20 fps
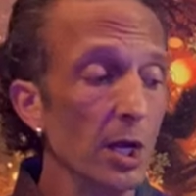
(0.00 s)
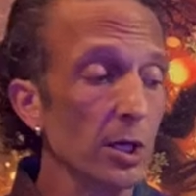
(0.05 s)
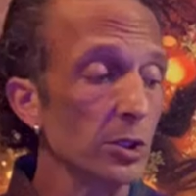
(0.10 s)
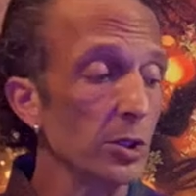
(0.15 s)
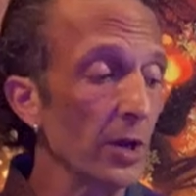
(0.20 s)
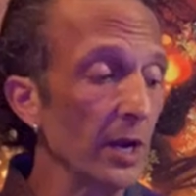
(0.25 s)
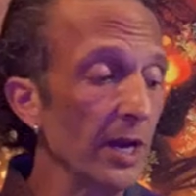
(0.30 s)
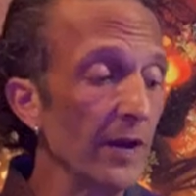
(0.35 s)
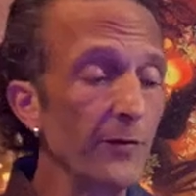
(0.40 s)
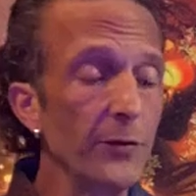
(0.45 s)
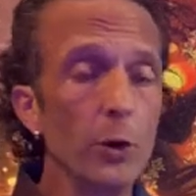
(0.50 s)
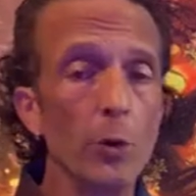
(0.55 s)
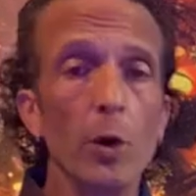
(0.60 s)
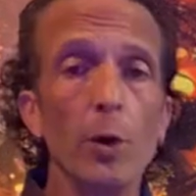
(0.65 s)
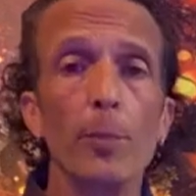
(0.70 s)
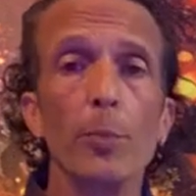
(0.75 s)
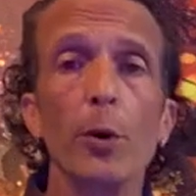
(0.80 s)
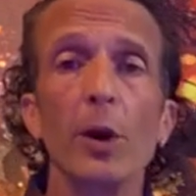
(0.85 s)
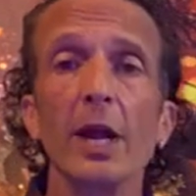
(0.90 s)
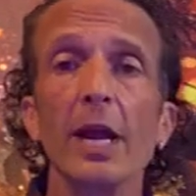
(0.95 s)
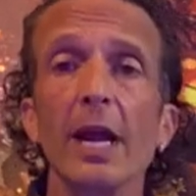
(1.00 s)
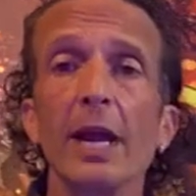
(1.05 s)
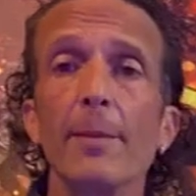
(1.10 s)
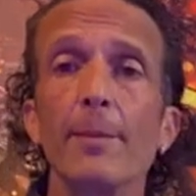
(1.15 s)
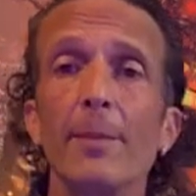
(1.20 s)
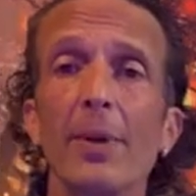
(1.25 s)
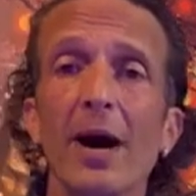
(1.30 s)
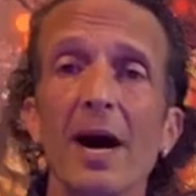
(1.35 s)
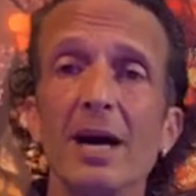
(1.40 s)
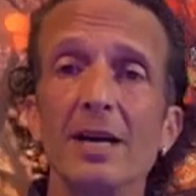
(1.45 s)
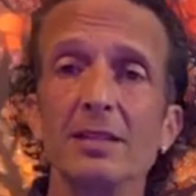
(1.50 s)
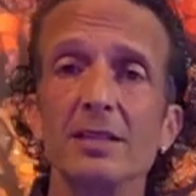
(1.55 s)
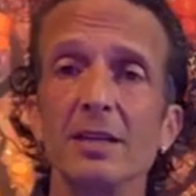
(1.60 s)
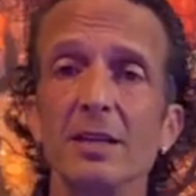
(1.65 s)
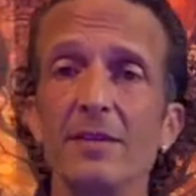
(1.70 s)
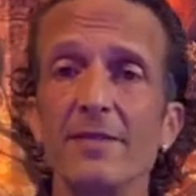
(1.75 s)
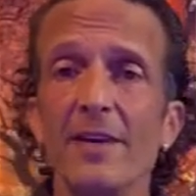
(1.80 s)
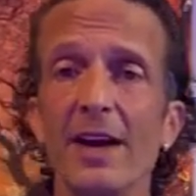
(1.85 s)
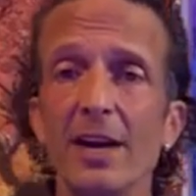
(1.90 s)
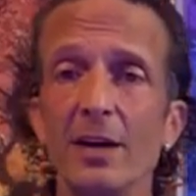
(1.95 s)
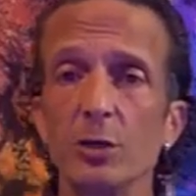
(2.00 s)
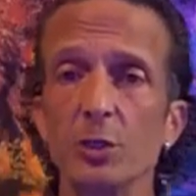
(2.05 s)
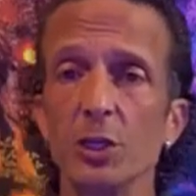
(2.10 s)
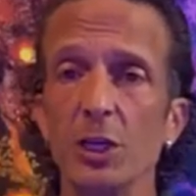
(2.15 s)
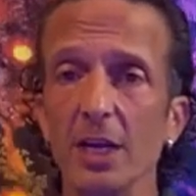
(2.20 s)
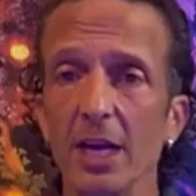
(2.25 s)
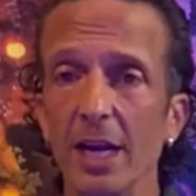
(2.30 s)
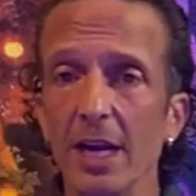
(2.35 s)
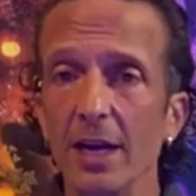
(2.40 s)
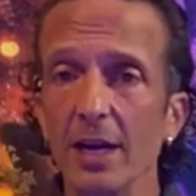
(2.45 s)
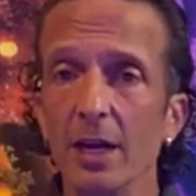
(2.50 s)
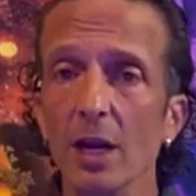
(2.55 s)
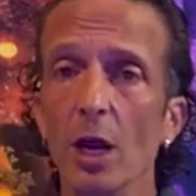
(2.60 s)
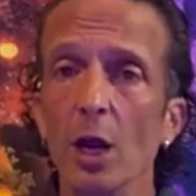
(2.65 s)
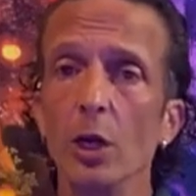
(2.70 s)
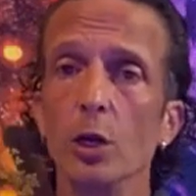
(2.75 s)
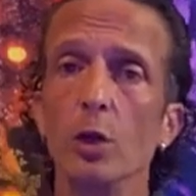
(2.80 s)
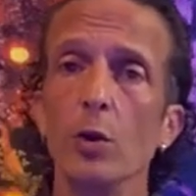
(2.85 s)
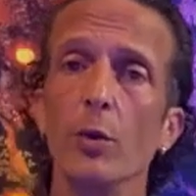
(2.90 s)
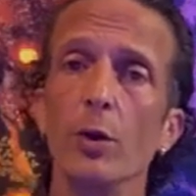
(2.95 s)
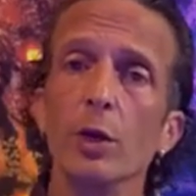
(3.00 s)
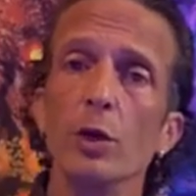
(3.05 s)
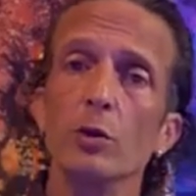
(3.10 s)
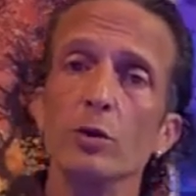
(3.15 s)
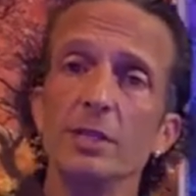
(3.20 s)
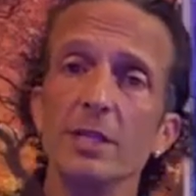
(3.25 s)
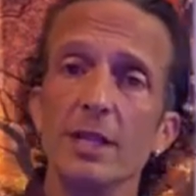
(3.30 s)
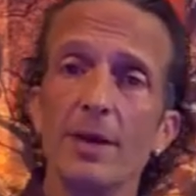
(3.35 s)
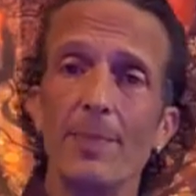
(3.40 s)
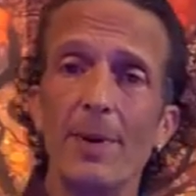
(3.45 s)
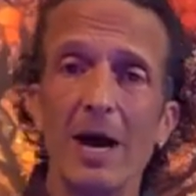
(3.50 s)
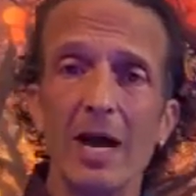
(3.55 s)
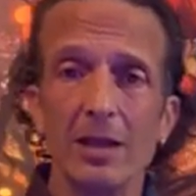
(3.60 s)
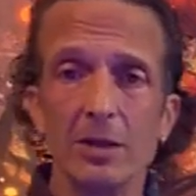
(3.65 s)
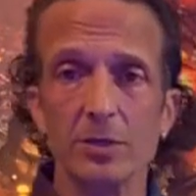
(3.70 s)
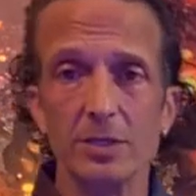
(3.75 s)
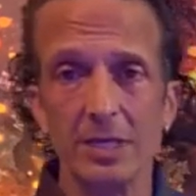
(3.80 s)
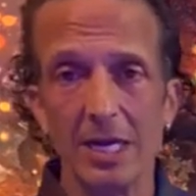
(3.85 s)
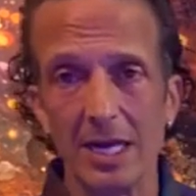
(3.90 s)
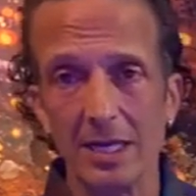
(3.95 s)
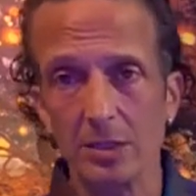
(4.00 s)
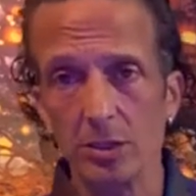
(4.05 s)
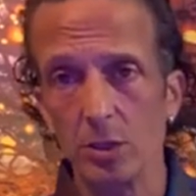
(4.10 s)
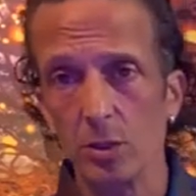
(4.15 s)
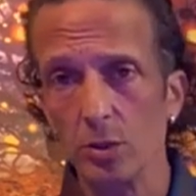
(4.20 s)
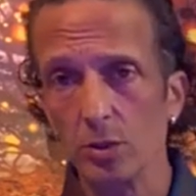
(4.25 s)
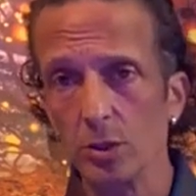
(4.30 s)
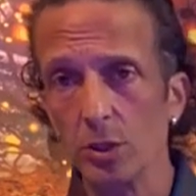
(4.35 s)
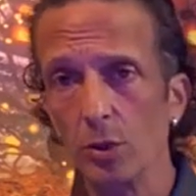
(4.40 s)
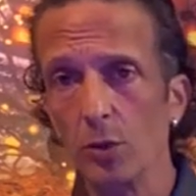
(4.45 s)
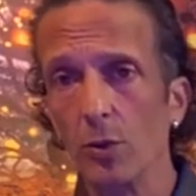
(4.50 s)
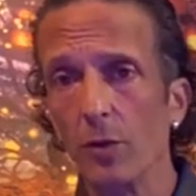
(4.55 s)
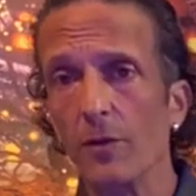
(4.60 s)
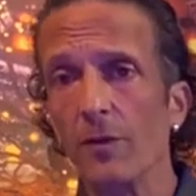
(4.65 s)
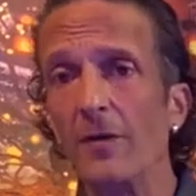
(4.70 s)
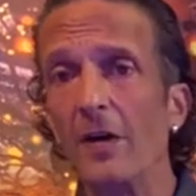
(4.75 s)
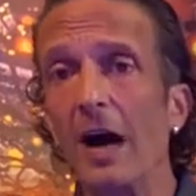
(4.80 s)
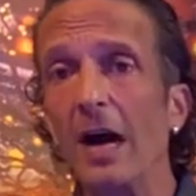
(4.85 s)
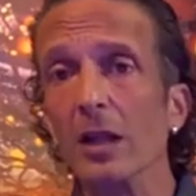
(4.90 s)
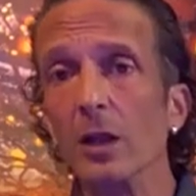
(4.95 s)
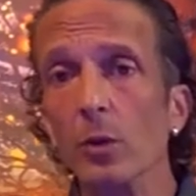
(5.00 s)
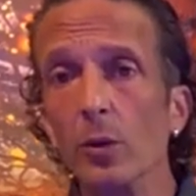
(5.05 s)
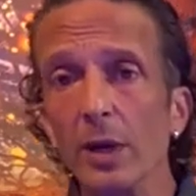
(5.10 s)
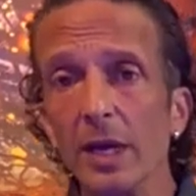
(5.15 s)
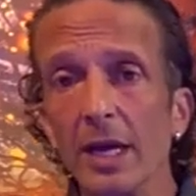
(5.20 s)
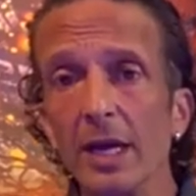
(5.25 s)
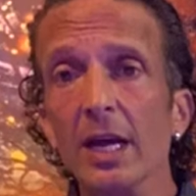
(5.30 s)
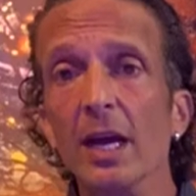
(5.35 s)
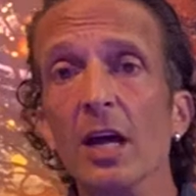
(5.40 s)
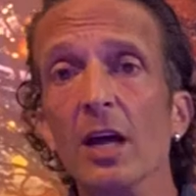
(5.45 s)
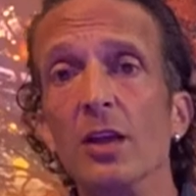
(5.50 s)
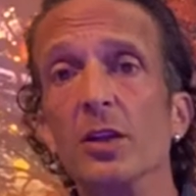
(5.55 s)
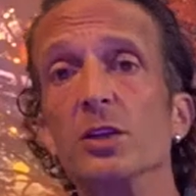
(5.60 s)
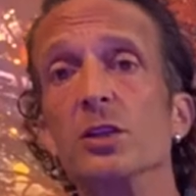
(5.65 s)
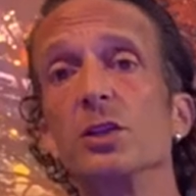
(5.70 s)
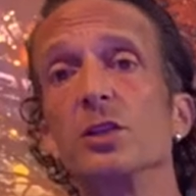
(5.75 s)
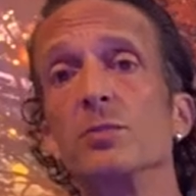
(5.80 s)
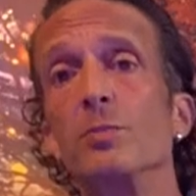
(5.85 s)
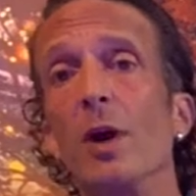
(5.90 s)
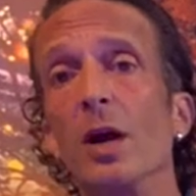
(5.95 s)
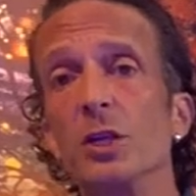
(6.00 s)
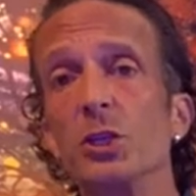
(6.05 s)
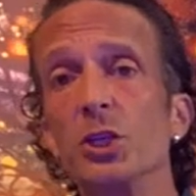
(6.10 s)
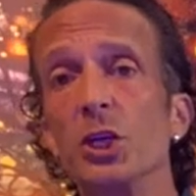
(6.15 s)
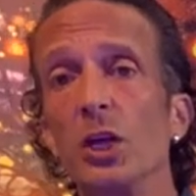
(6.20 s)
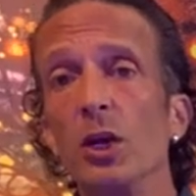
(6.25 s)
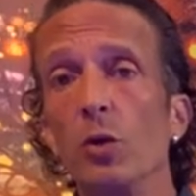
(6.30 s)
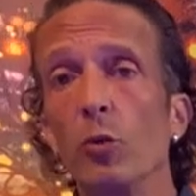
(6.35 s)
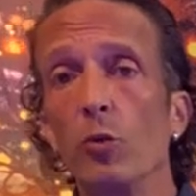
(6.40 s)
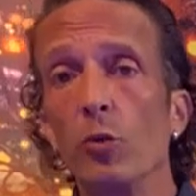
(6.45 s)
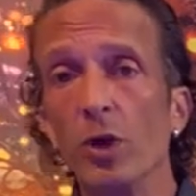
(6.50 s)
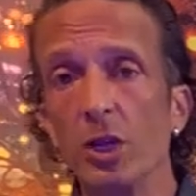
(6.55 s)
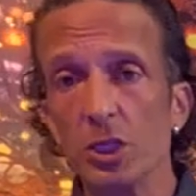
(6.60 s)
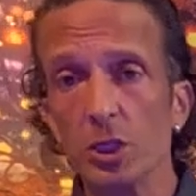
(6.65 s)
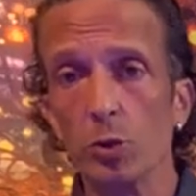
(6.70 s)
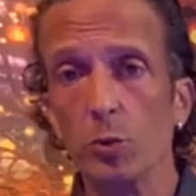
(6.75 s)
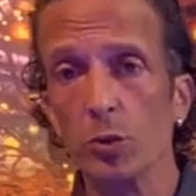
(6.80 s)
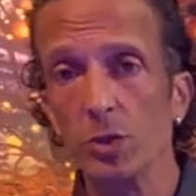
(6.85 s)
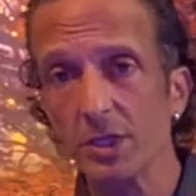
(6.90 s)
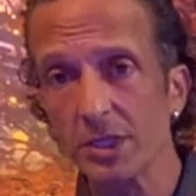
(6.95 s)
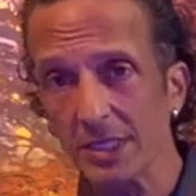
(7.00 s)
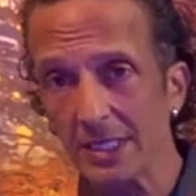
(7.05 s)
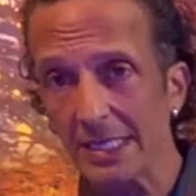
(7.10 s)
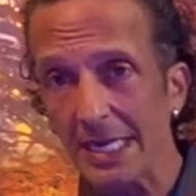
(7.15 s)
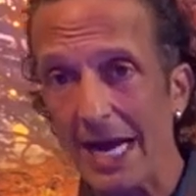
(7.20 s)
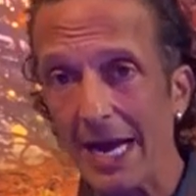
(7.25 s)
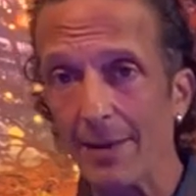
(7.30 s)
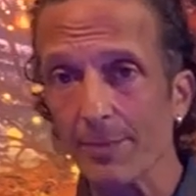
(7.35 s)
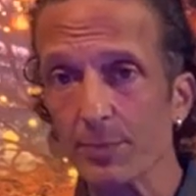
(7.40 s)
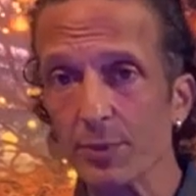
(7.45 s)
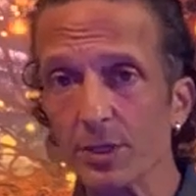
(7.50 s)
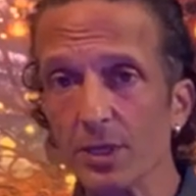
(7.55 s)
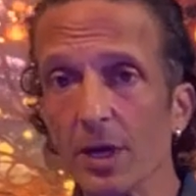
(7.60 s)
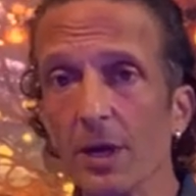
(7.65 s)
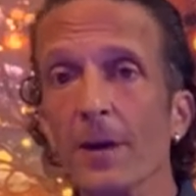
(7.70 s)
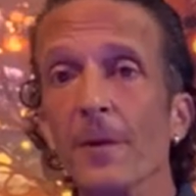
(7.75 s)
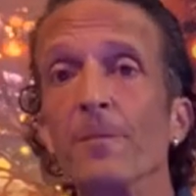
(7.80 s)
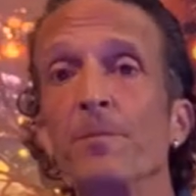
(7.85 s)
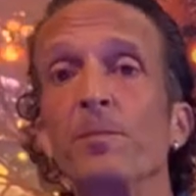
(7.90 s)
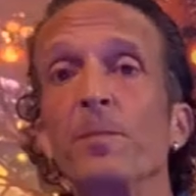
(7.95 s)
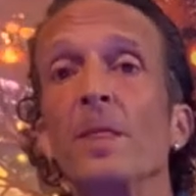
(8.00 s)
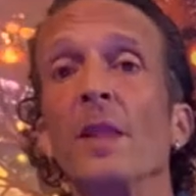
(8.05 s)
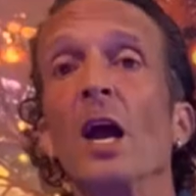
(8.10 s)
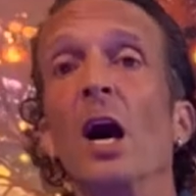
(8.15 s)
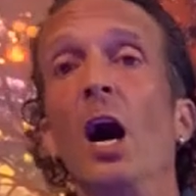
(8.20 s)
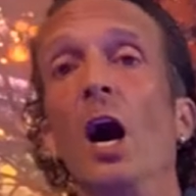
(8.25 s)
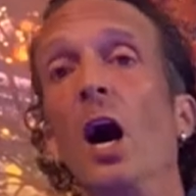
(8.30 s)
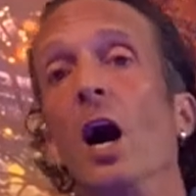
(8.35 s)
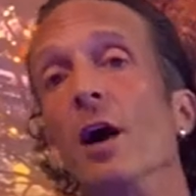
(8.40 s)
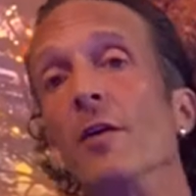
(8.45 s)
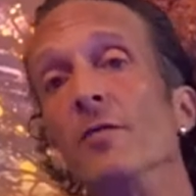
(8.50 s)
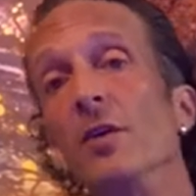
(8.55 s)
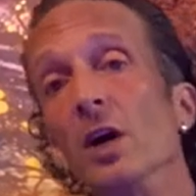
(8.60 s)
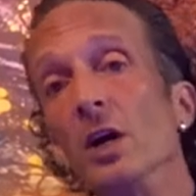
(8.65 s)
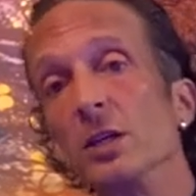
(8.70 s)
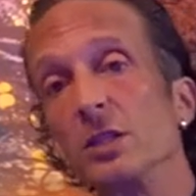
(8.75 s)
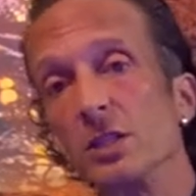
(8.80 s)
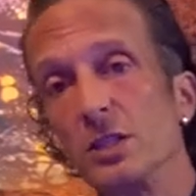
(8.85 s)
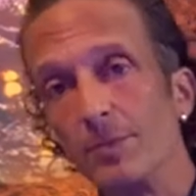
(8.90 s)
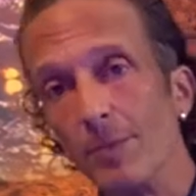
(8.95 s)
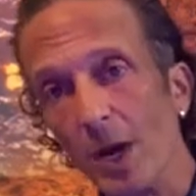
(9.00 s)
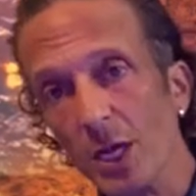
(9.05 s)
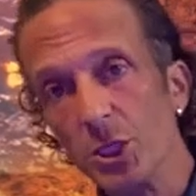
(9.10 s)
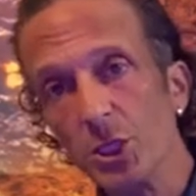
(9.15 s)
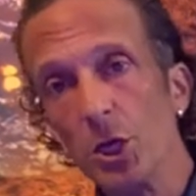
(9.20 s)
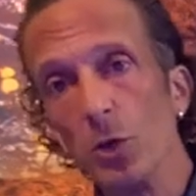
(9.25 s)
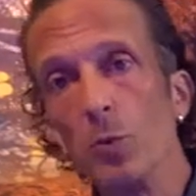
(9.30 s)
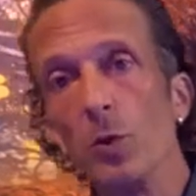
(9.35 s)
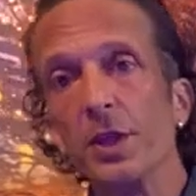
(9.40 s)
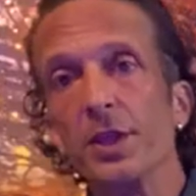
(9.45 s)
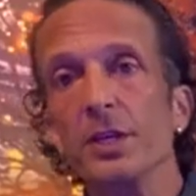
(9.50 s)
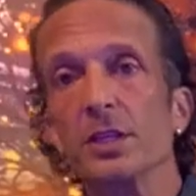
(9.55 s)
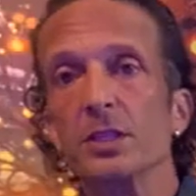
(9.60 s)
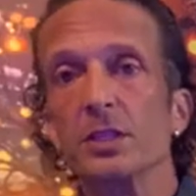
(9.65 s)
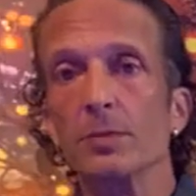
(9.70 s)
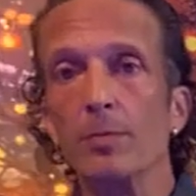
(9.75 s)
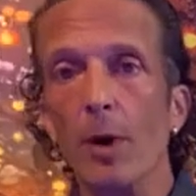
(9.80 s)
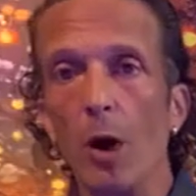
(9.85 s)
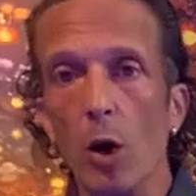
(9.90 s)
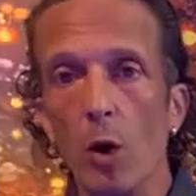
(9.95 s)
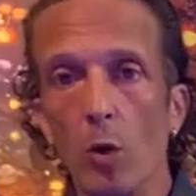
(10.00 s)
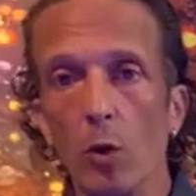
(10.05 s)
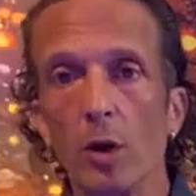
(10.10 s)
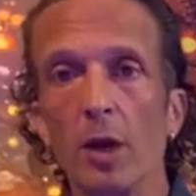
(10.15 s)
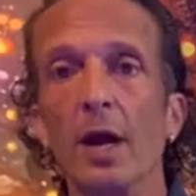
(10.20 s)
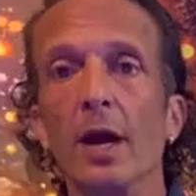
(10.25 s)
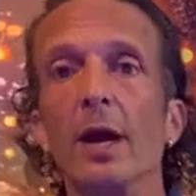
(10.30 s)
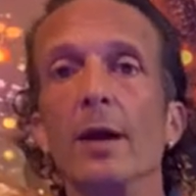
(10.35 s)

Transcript: So if you were bringing positive energy in, you were using the Palo Santos, you were following the smudging ritual steps of smudging with the smoke,